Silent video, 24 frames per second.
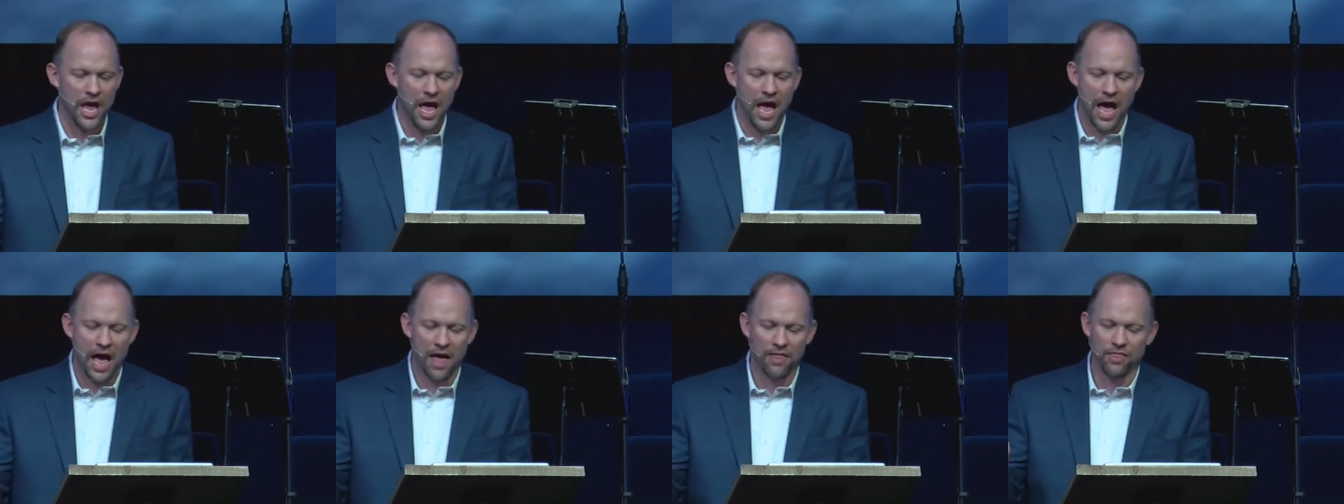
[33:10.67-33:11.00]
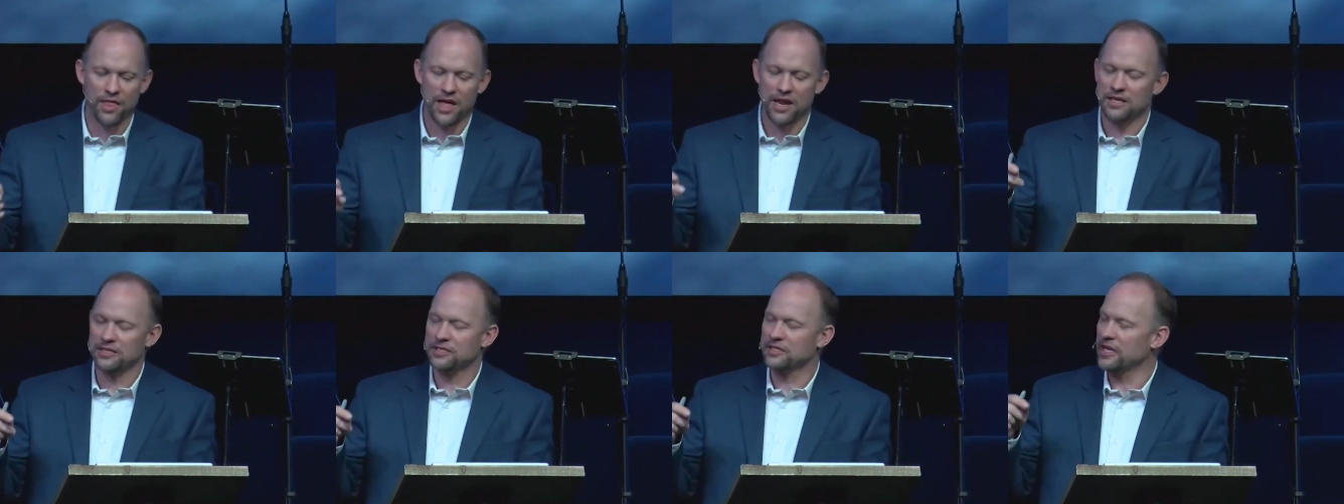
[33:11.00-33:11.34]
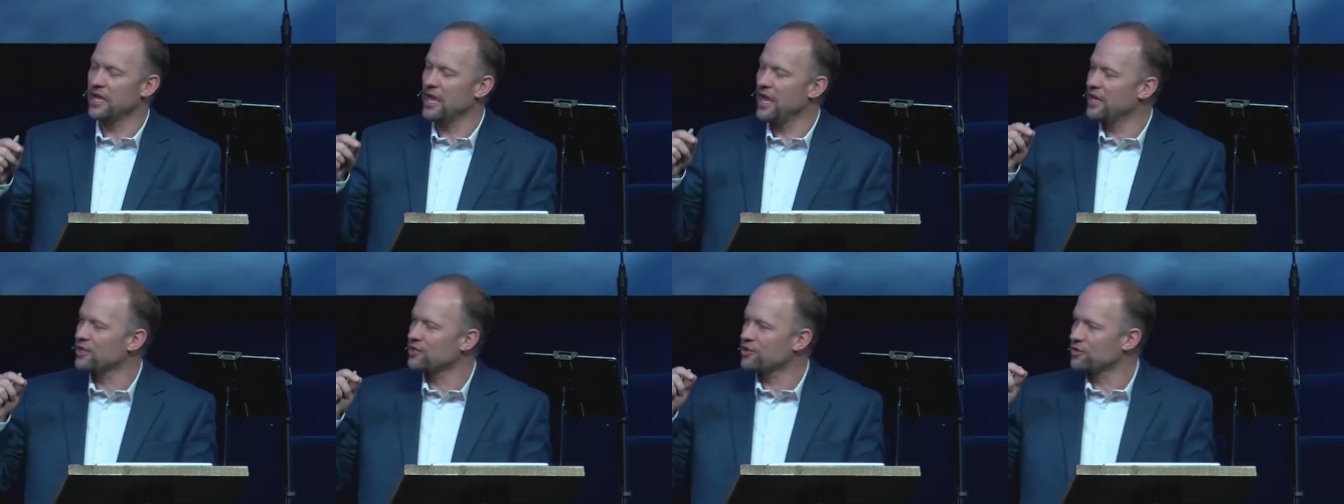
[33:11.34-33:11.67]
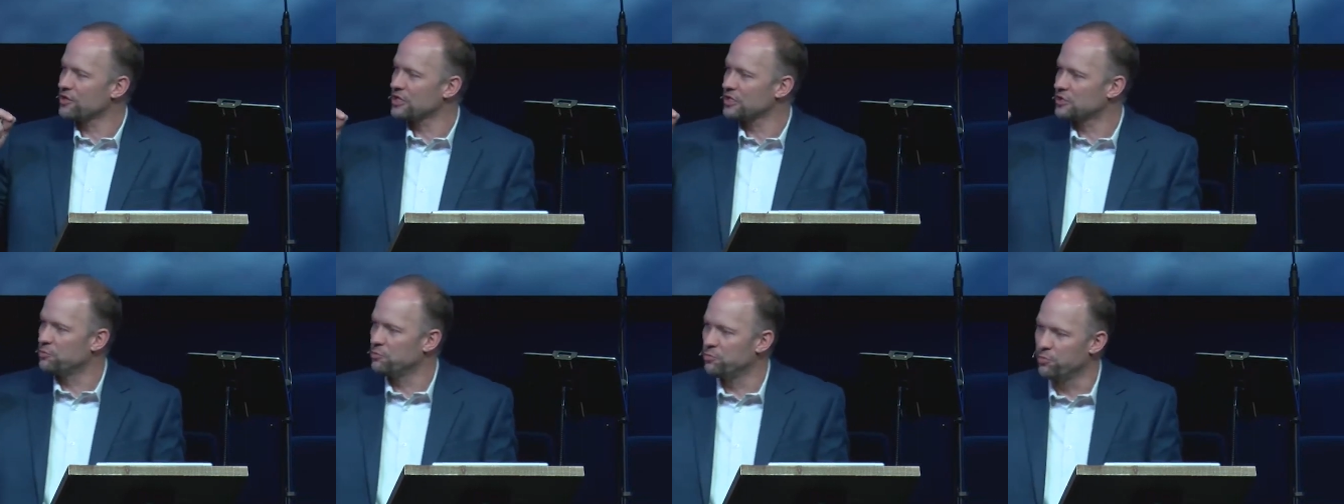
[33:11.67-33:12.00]
and let us enter
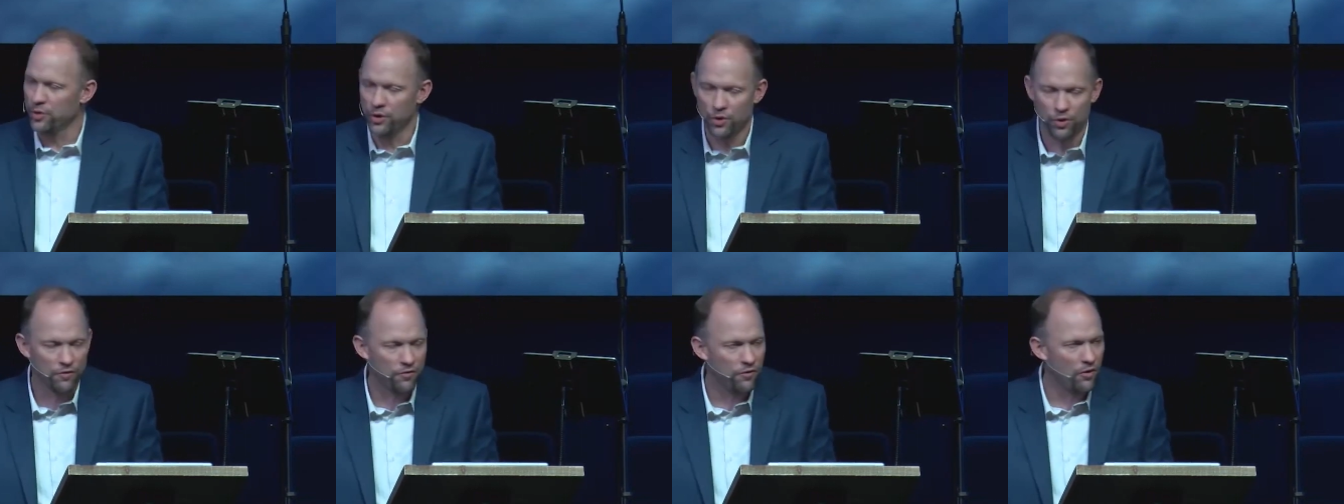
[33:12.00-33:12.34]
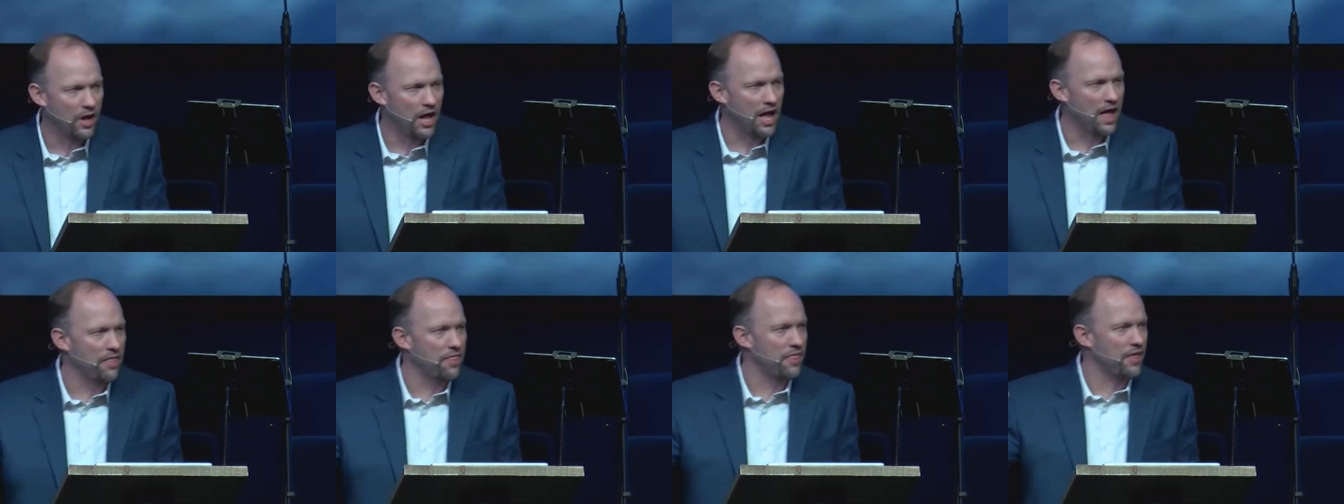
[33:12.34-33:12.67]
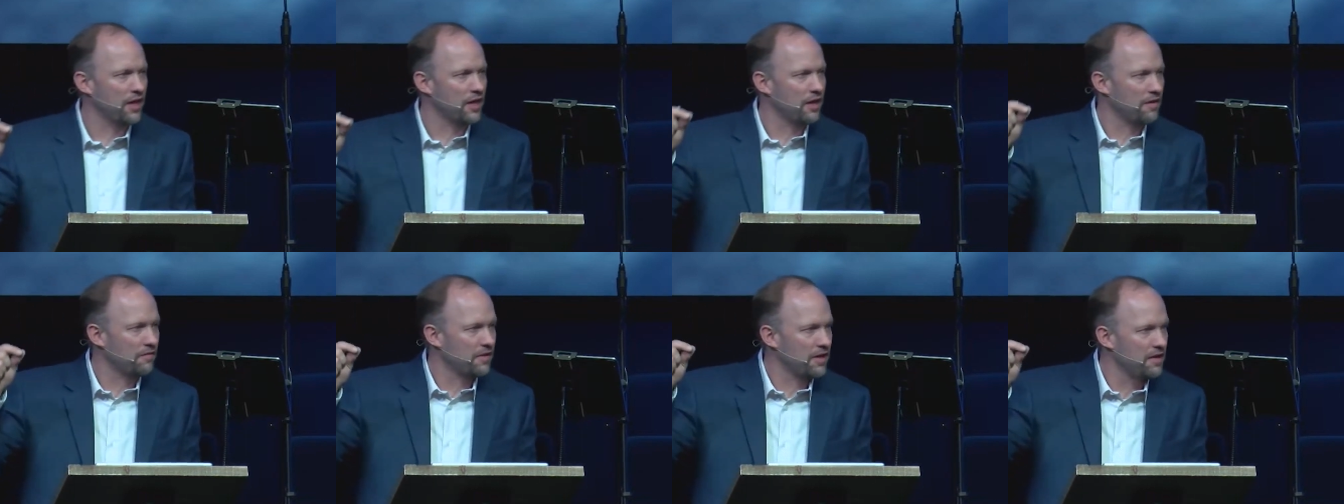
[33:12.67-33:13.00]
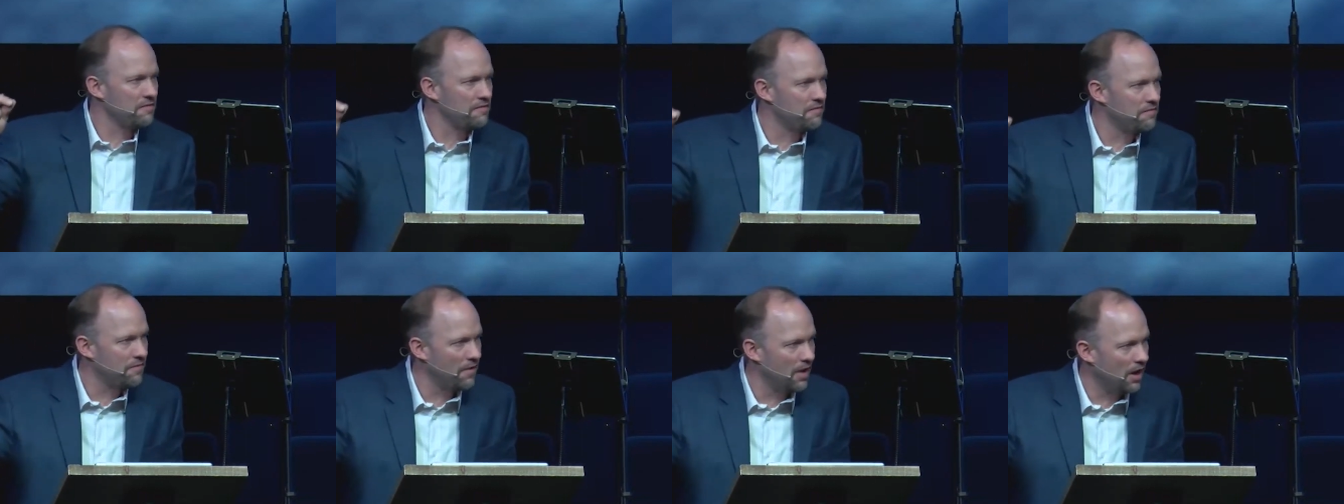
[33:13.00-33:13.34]
this beautiful ethic
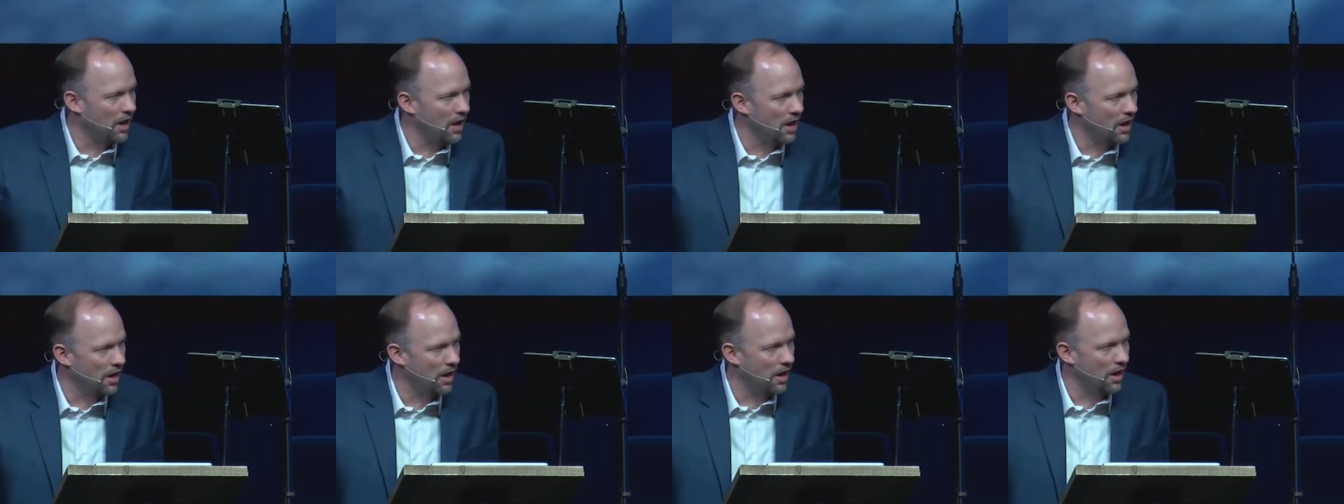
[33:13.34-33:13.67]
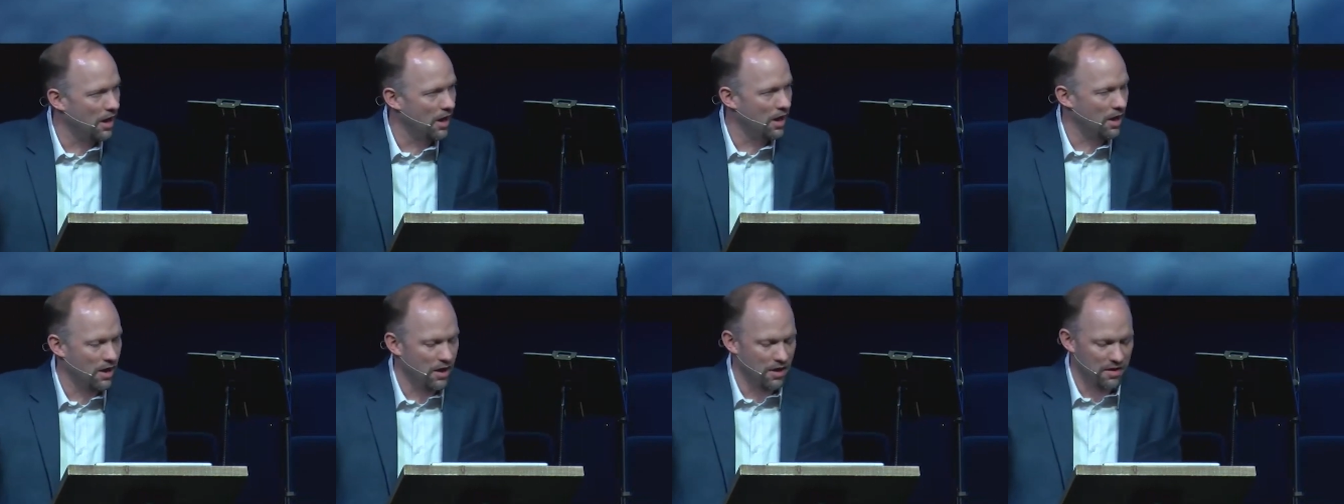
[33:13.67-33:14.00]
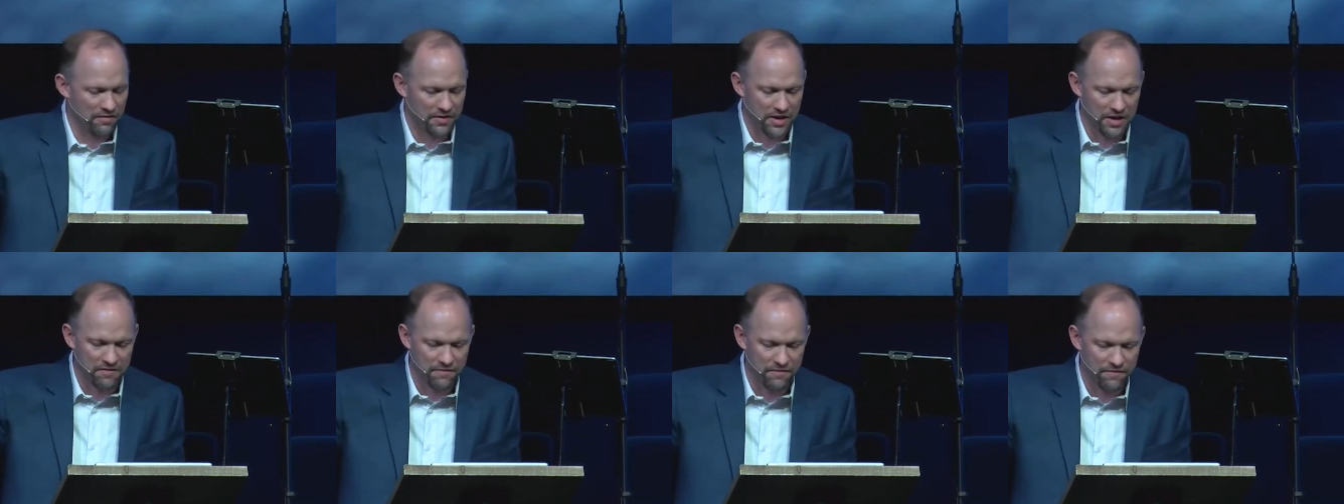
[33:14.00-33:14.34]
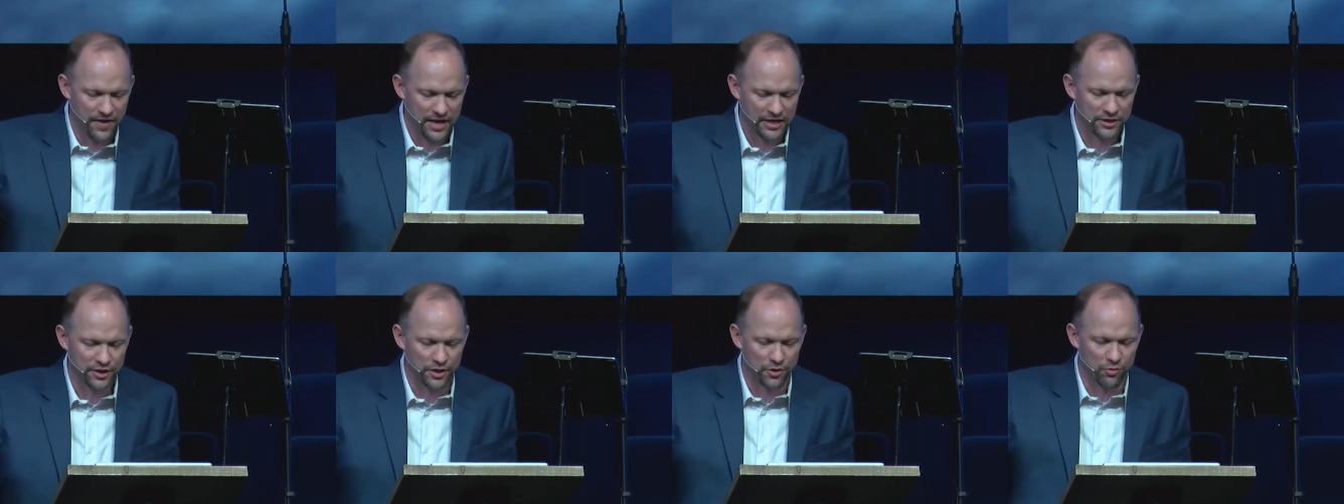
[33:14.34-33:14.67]
of
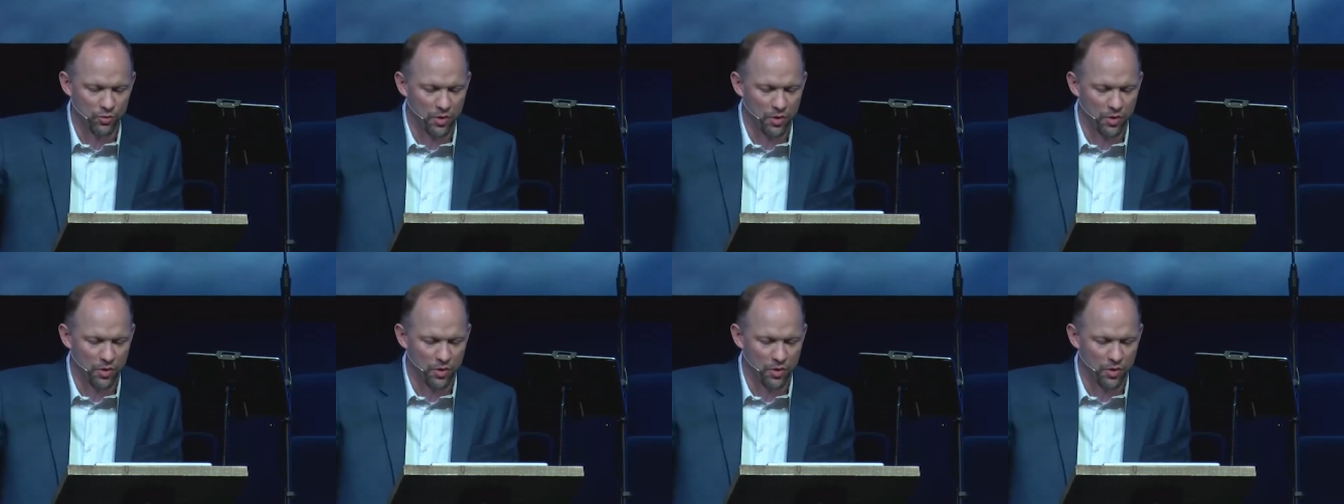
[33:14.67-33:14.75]
confession,